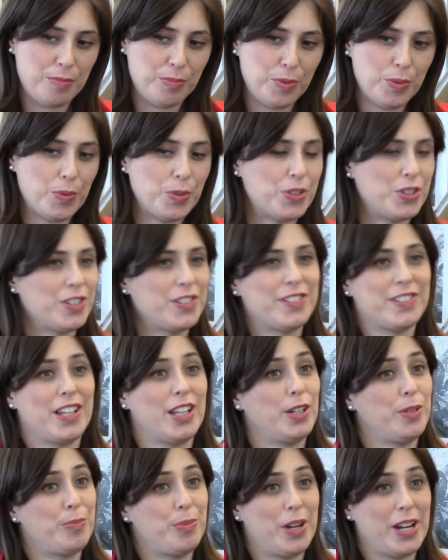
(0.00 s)
we were just
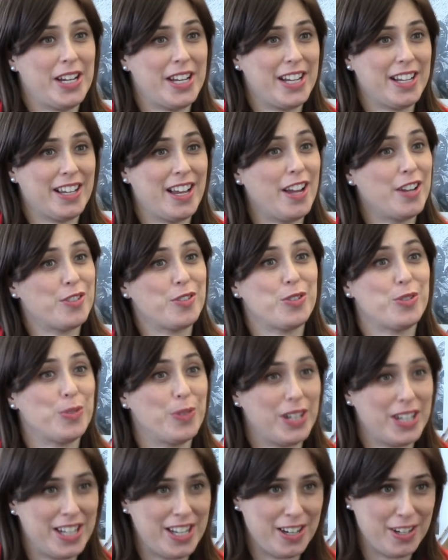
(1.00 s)
celebrating
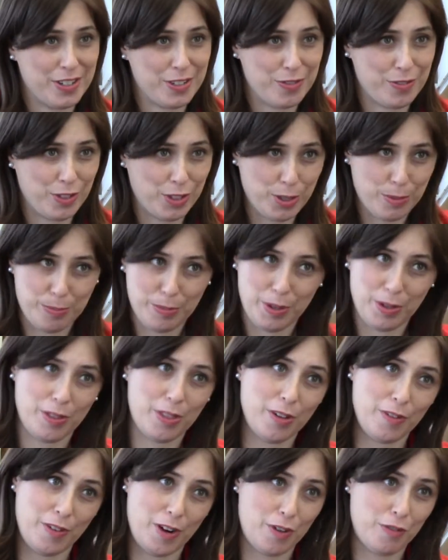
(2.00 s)
120 years for the
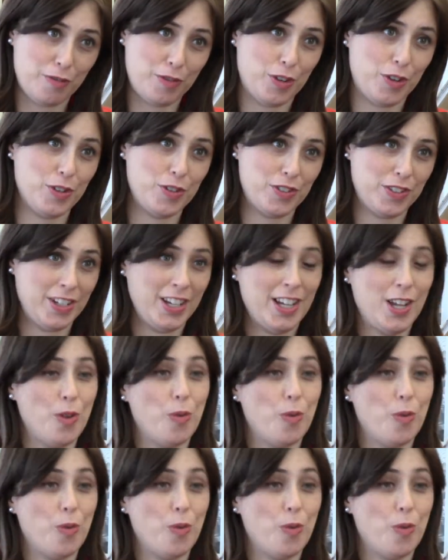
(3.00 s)
birth of our first